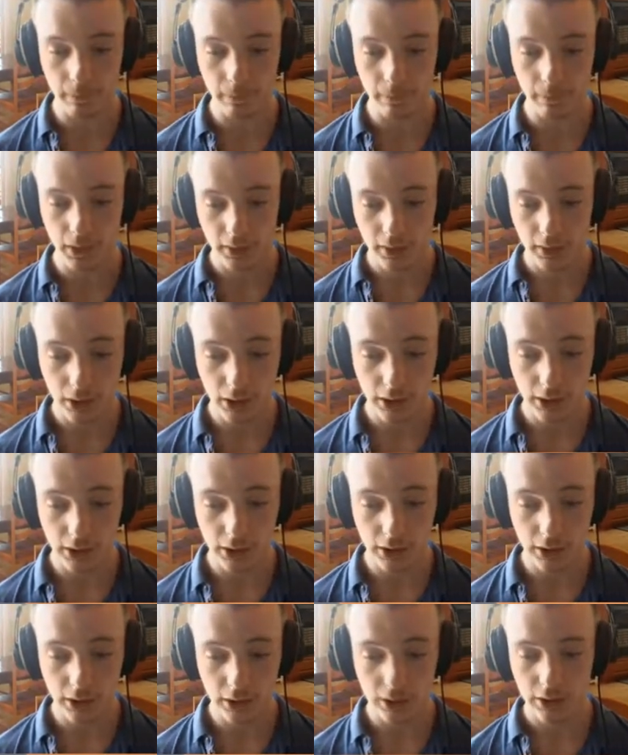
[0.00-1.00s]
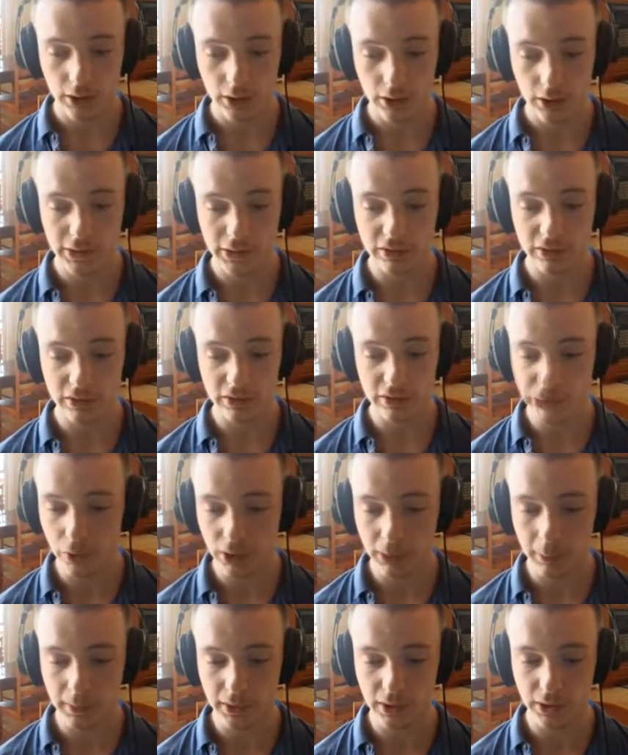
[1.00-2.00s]
Let's see, like, generally
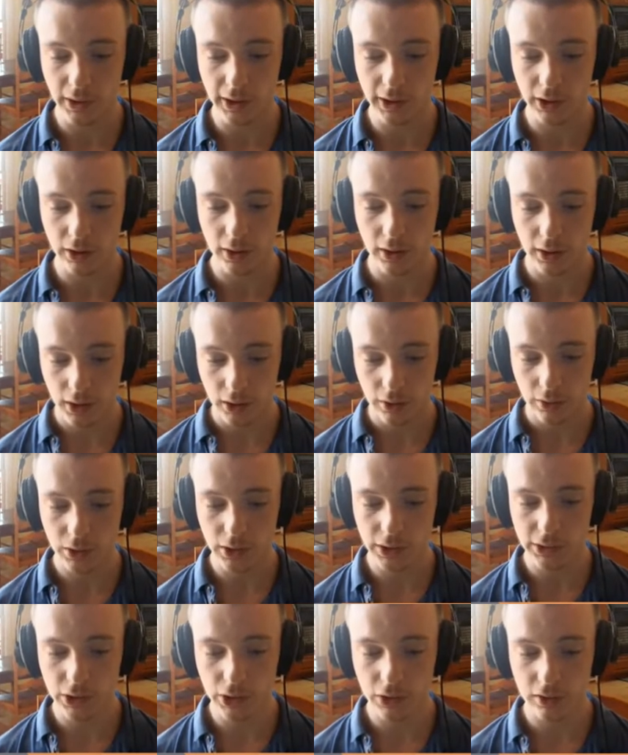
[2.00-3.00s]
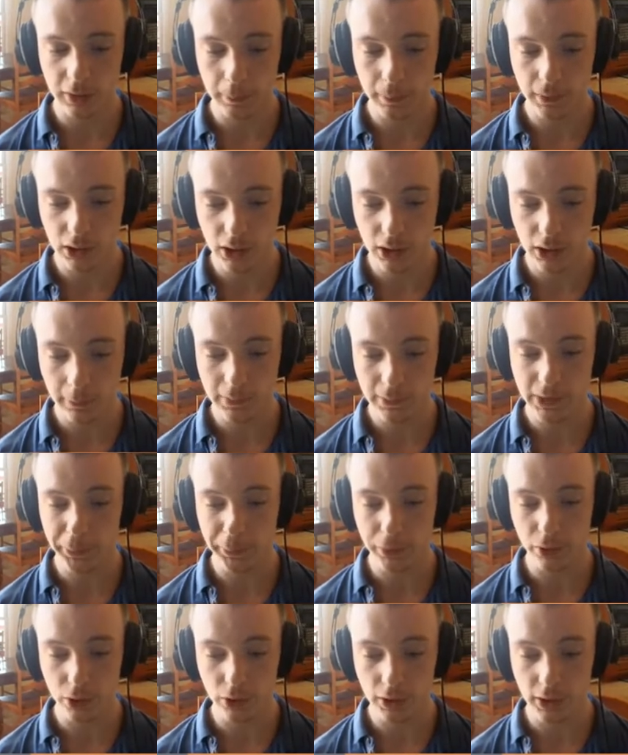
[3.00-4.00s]
this means like these things should be named
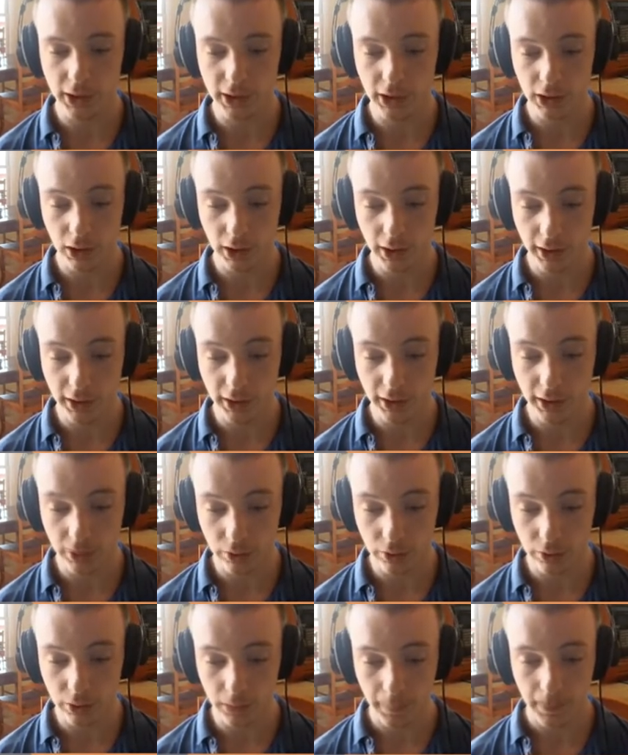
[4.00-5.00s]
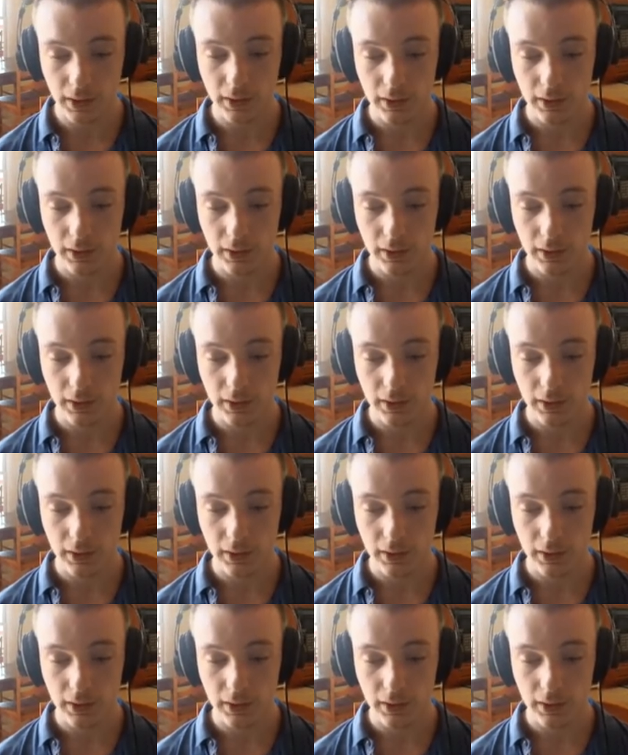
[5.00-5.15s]
similarly, and